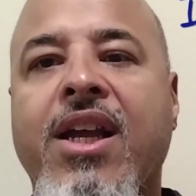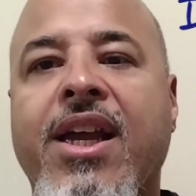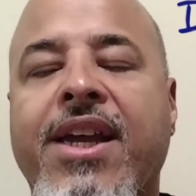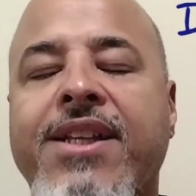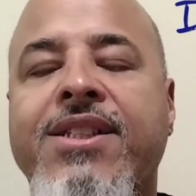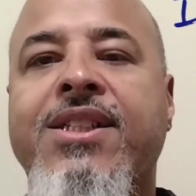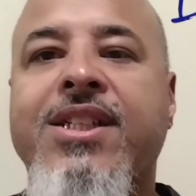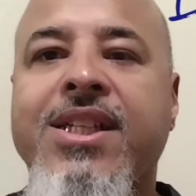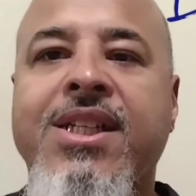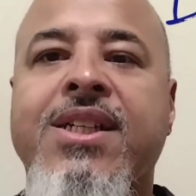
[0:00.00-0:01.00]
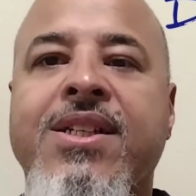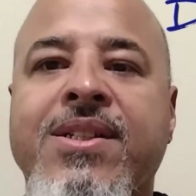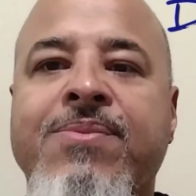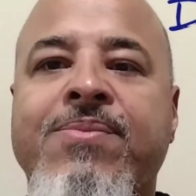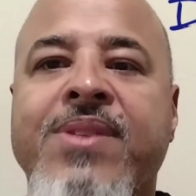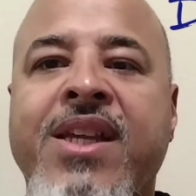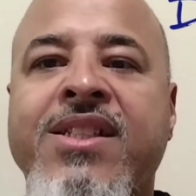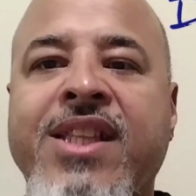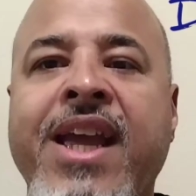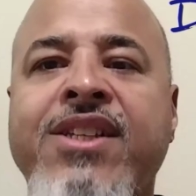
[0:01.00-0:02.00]
and
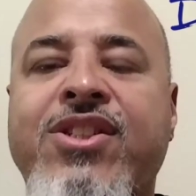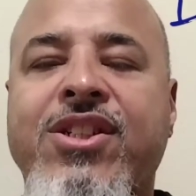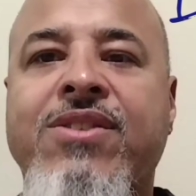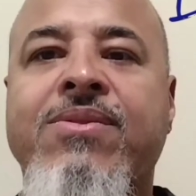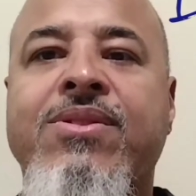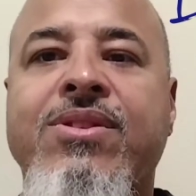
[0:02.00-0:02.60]
in danger?